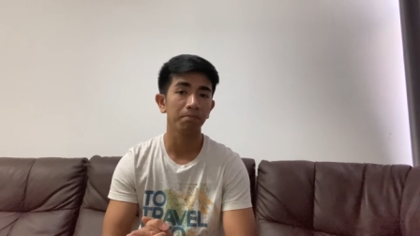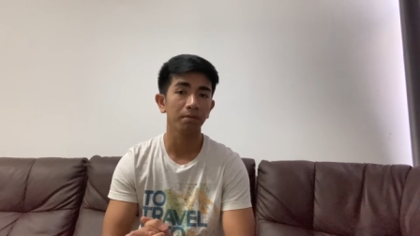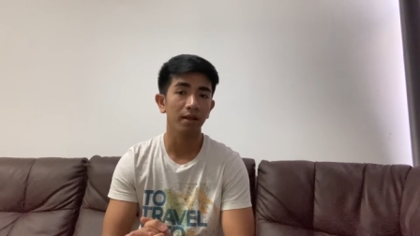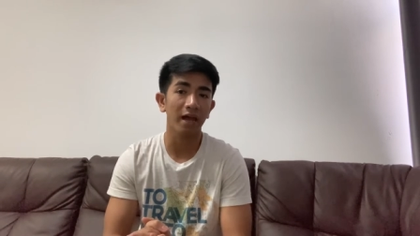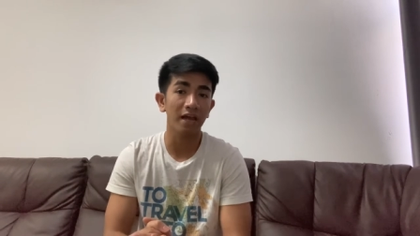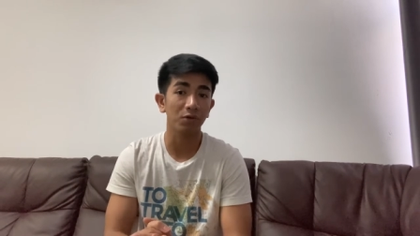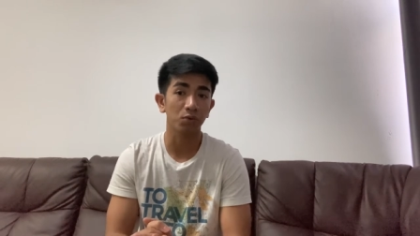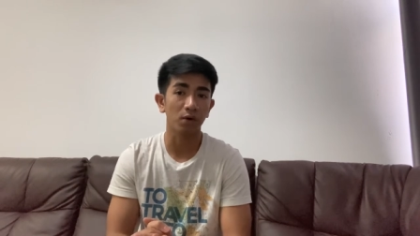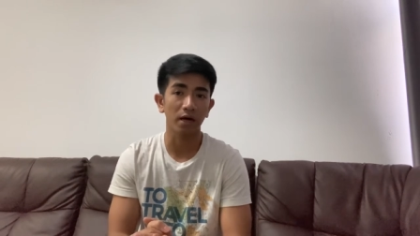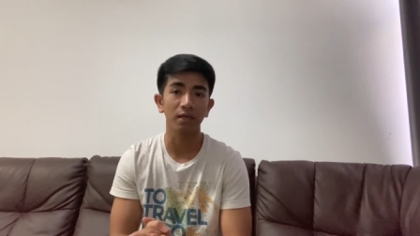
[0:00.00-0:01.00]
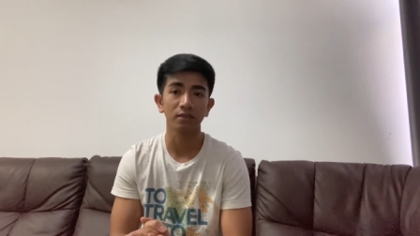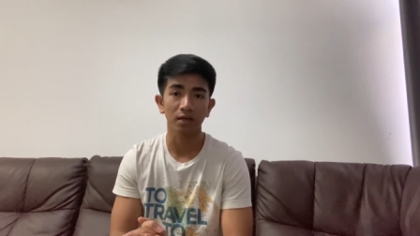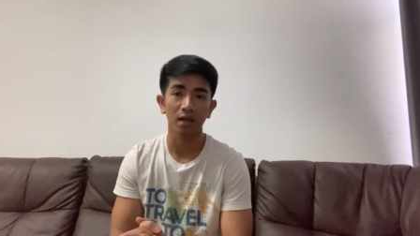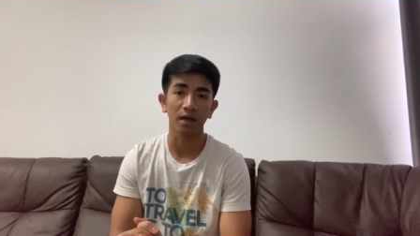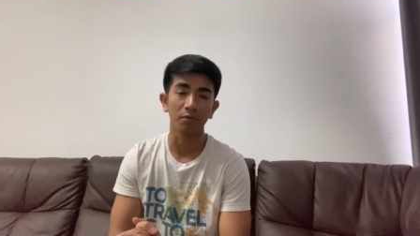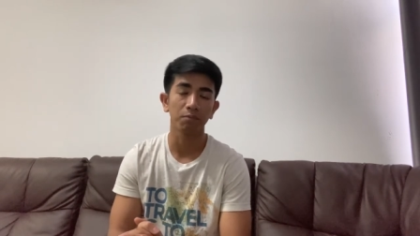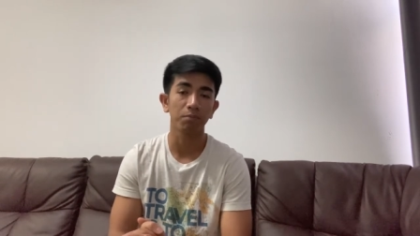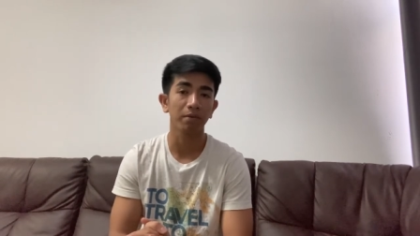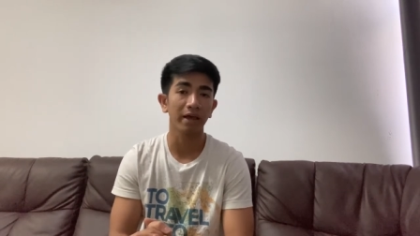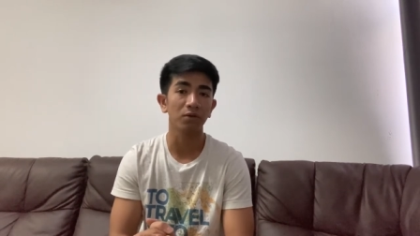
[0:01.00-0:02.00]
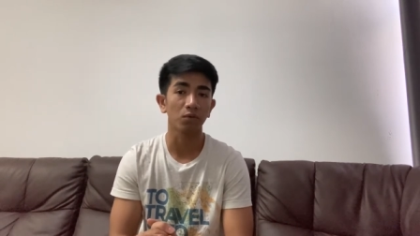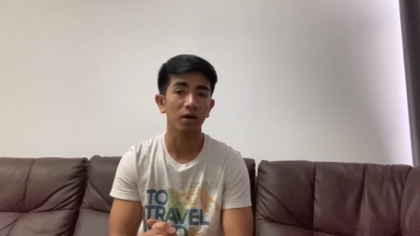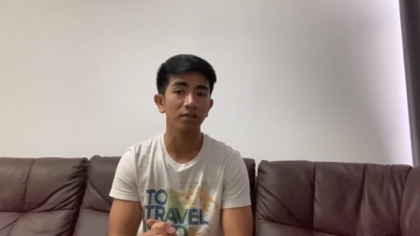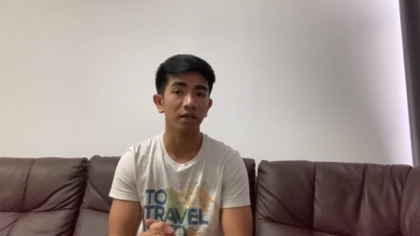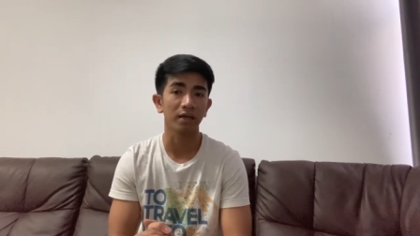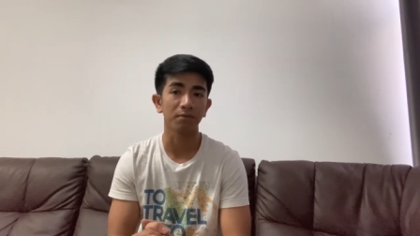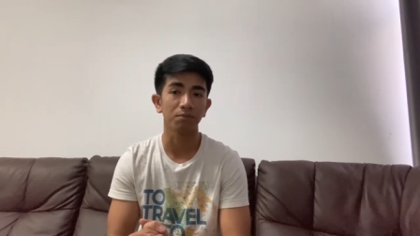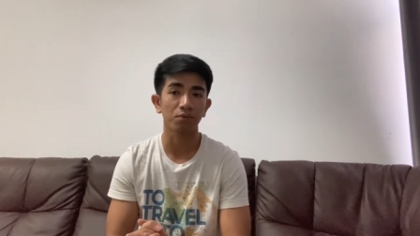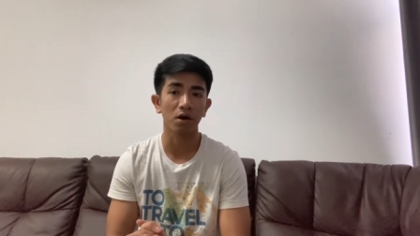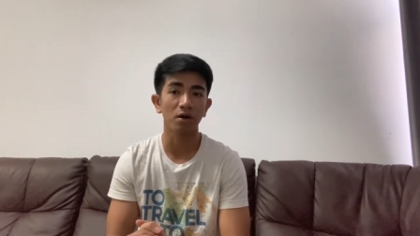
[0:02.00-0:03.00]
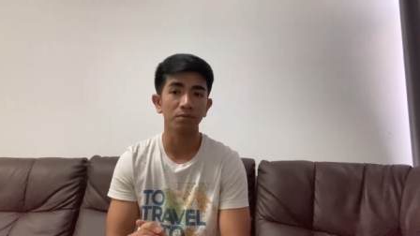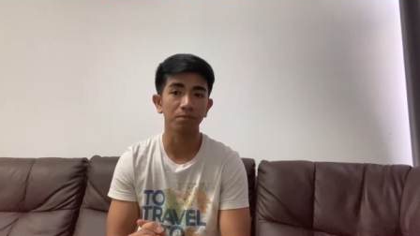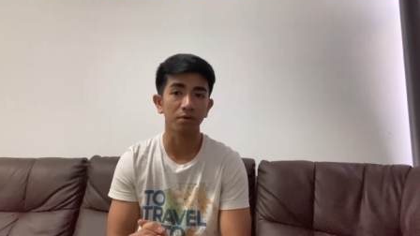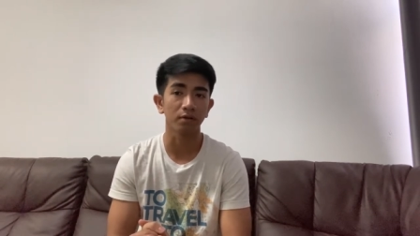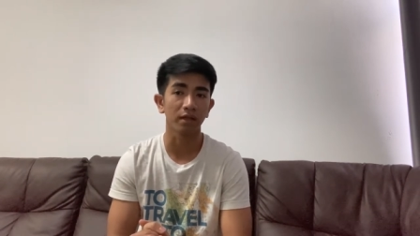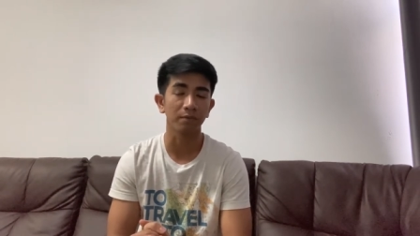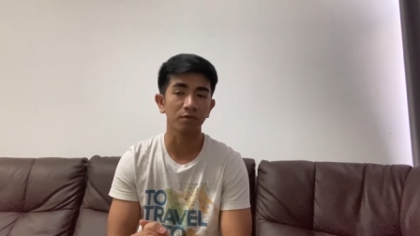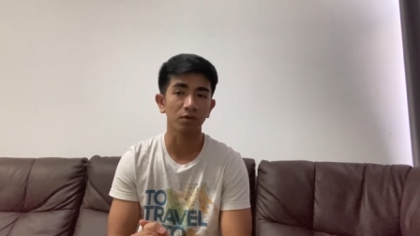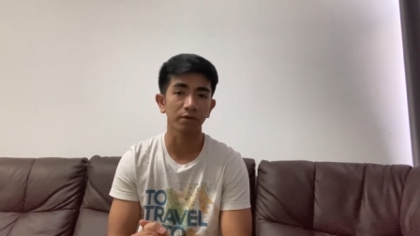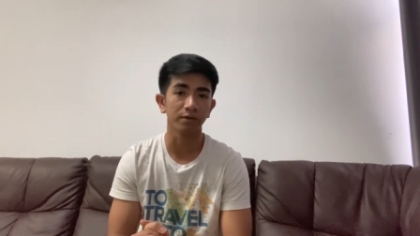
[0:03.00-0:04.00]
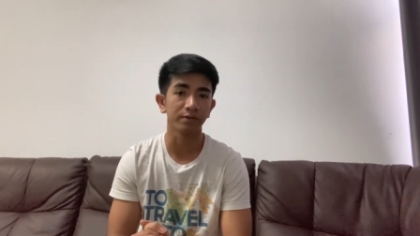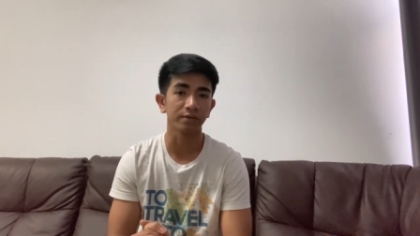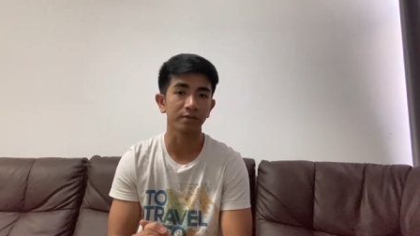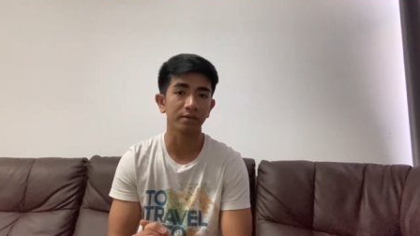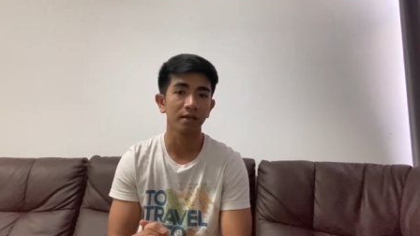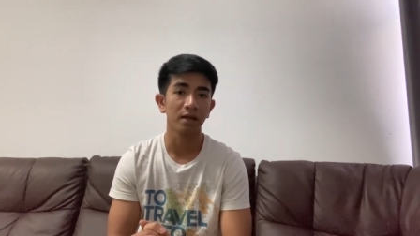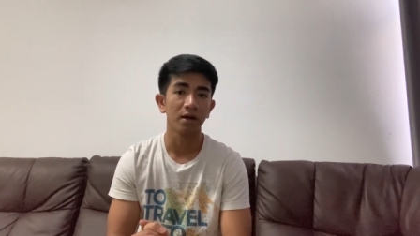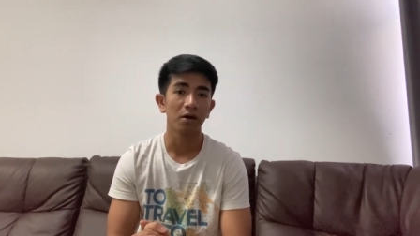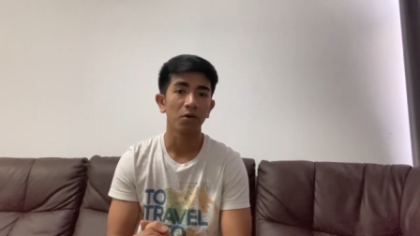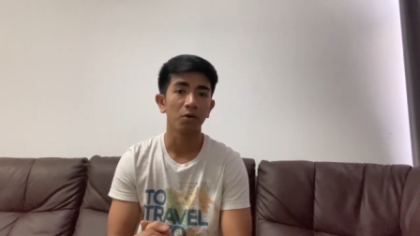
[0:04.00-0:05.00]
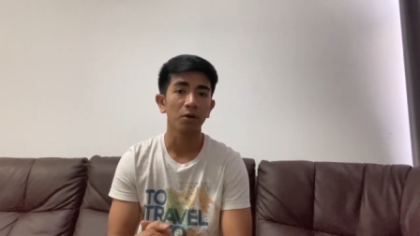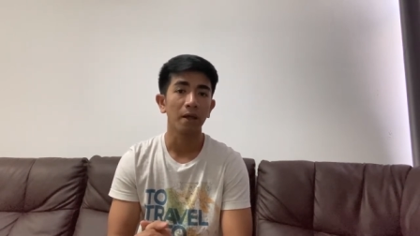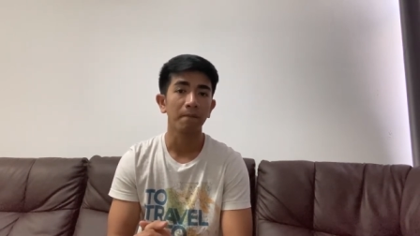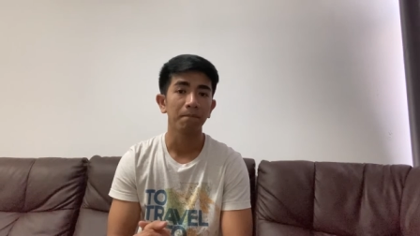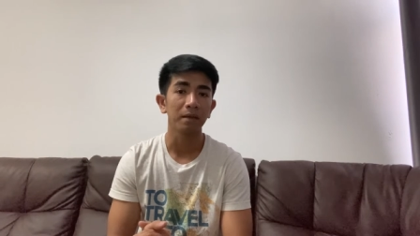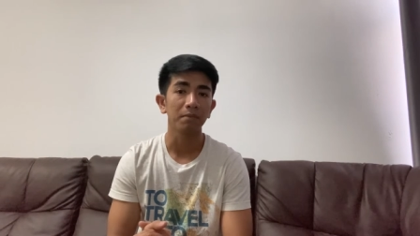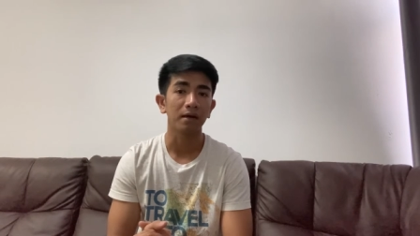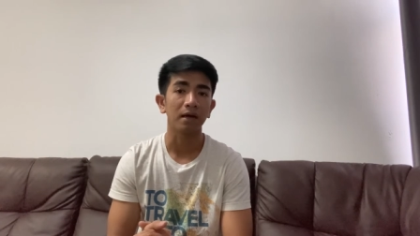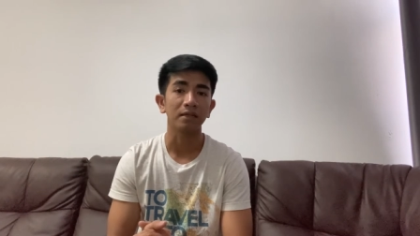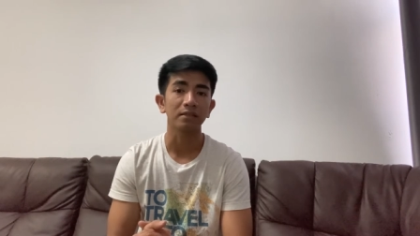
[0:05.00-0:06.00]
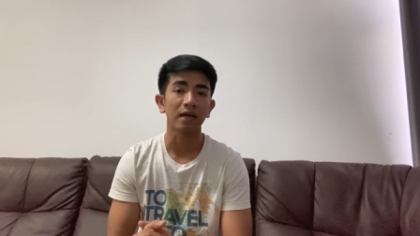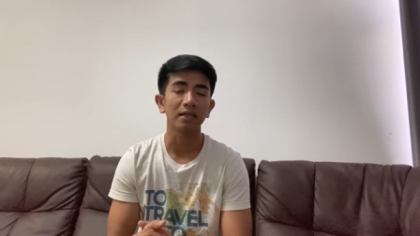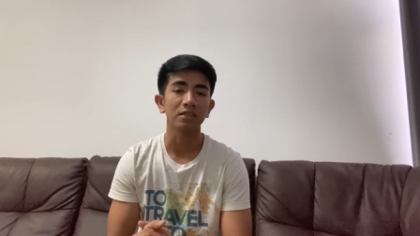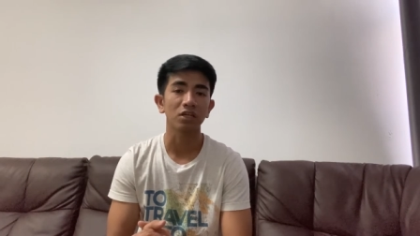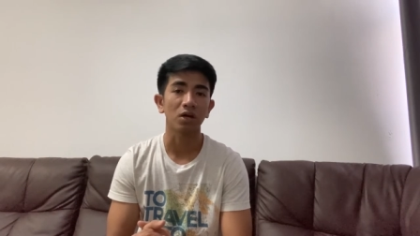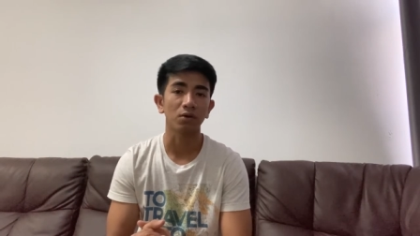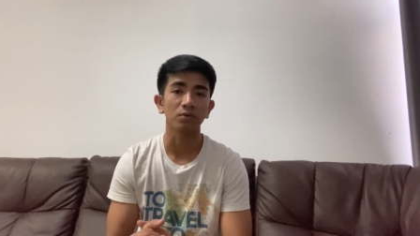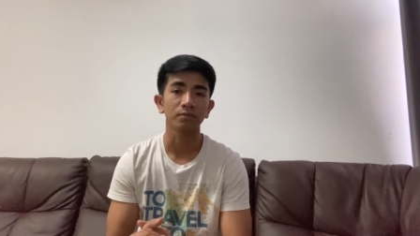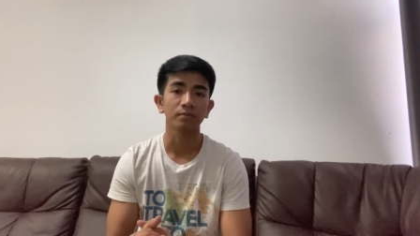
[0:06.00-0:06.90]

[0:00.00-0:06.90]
plain white, uh, plain white and brown burlap clothes or Tai Xiao.